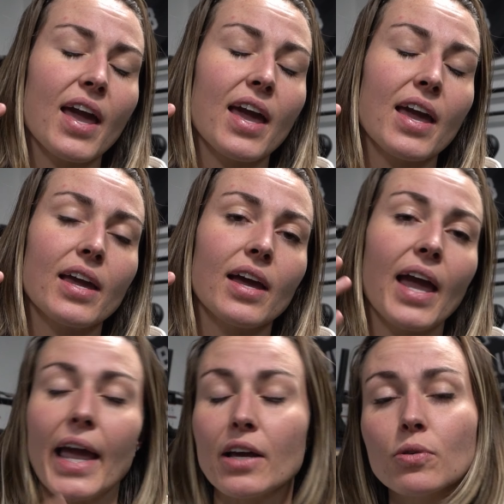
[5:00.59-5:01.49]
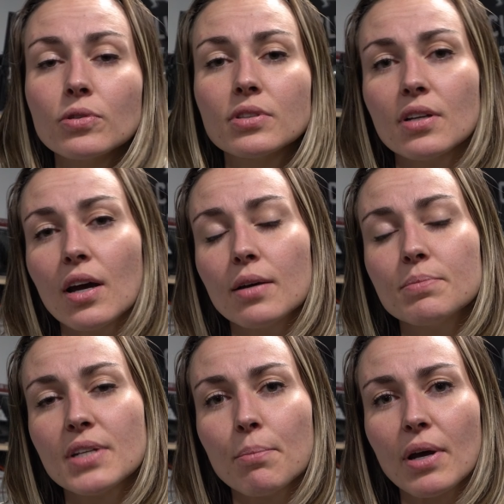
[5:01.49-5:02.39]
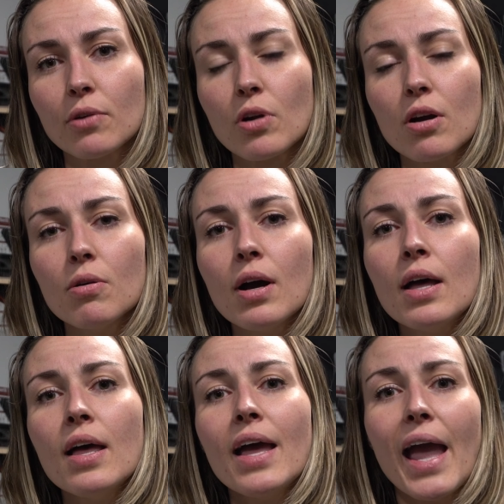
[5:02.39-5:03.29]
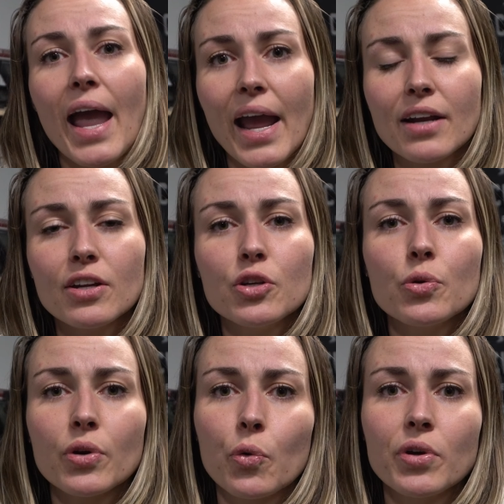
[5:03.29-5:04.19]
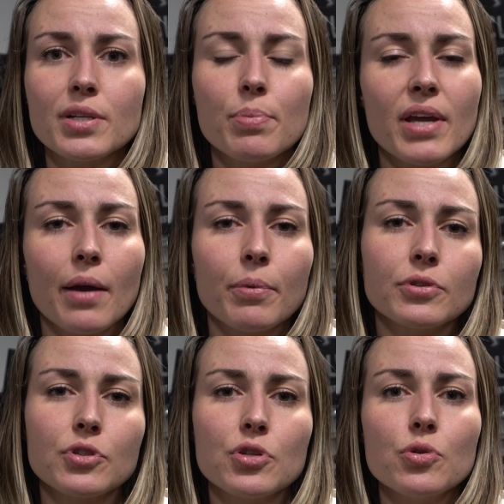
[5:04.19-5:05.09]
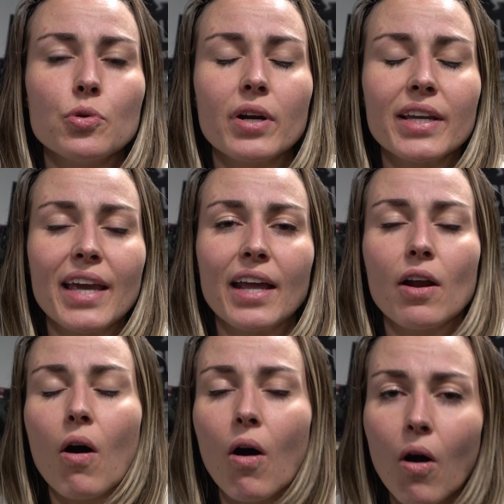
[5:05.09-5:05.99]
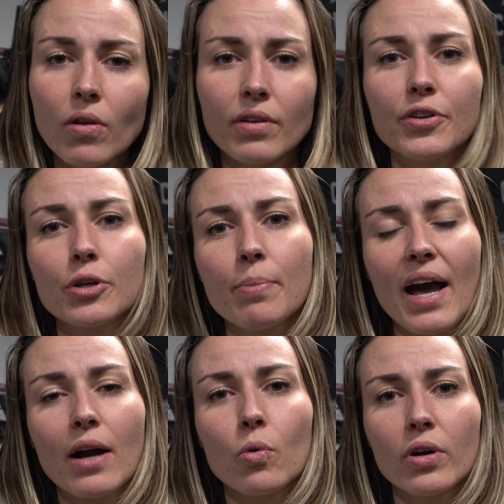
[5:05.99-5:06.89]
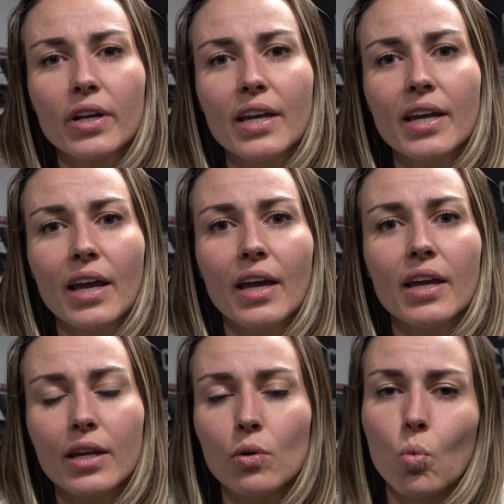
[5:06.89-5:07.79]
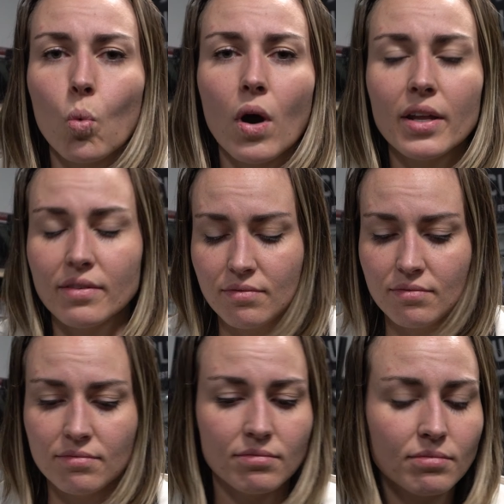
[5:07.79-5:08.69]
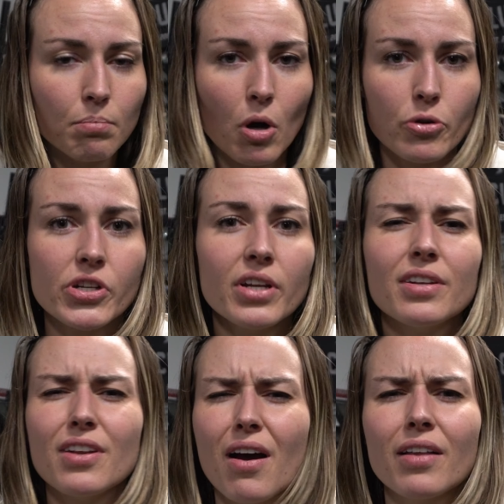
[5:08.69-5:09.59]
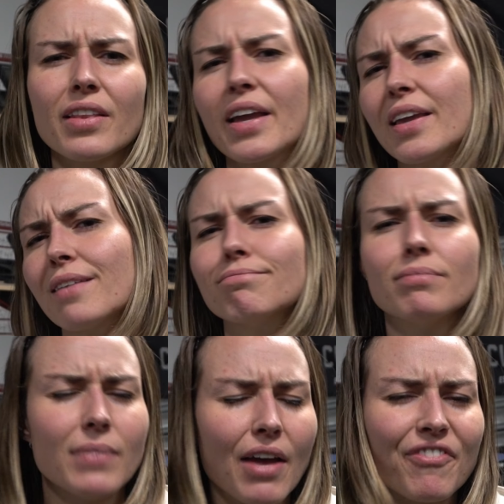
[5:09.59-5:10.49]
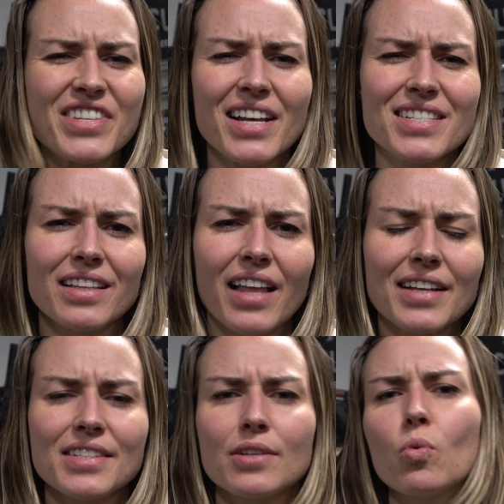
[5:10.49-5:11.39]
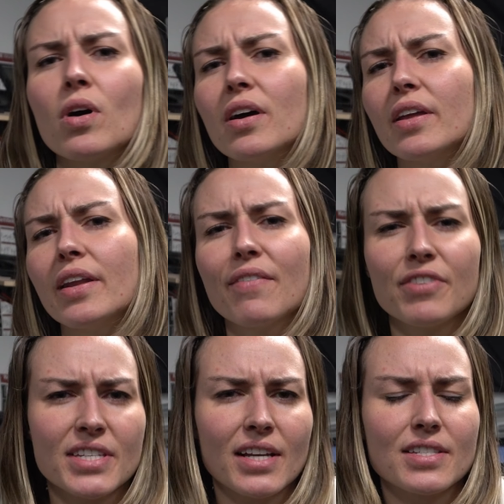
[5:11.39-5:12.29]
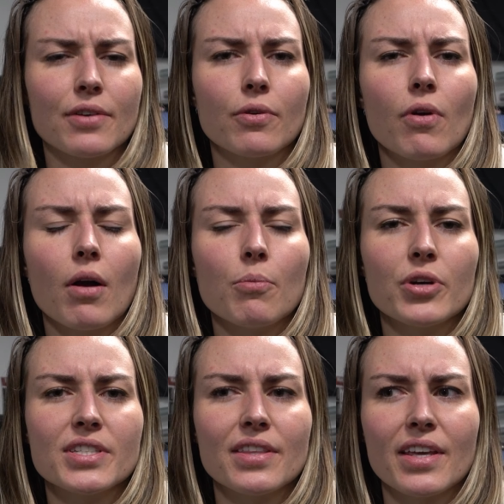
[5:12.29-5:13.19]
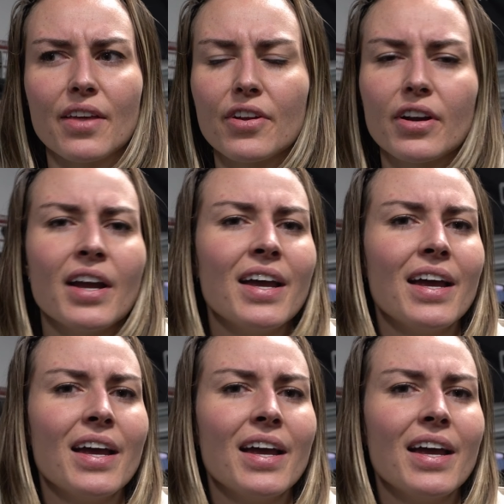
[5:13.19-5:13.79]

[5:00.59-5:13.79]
a angled dumbbell row, and you are going to be able to get all of your back working in one motion, not like emphasizing lats in one, emphasizing rhomboids in the other.